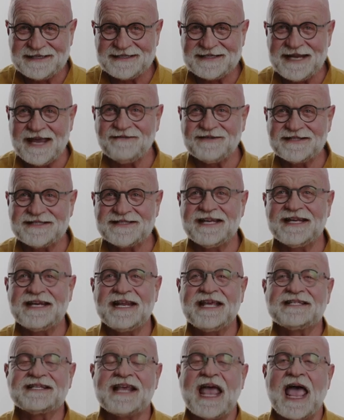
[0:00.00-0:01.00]
Davis
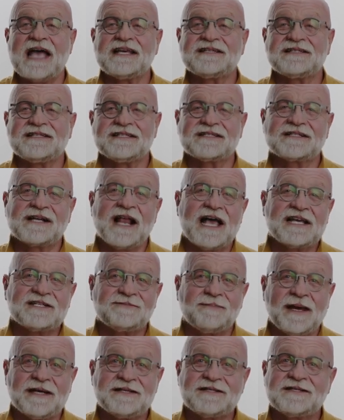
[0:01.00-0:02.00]
then asked his
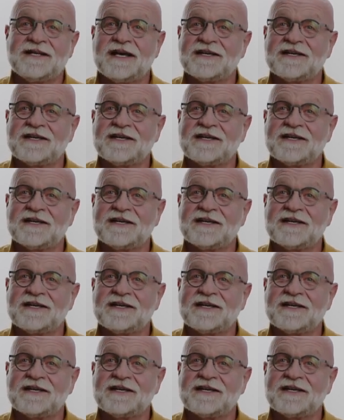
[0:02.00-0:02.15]
classmates,